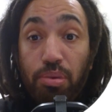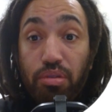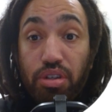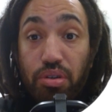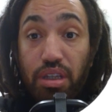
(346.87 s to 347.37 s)
you
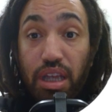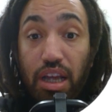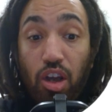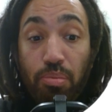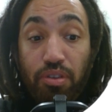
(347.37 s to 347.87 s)
enjoyed that.
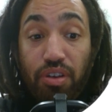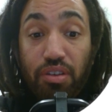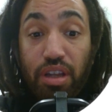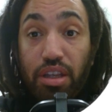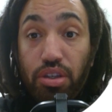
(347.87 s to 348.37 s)
I hope you
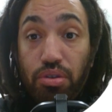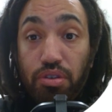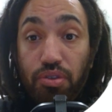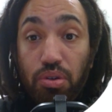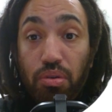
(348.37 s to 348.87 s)
found that
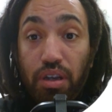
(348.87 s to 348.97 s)
useful.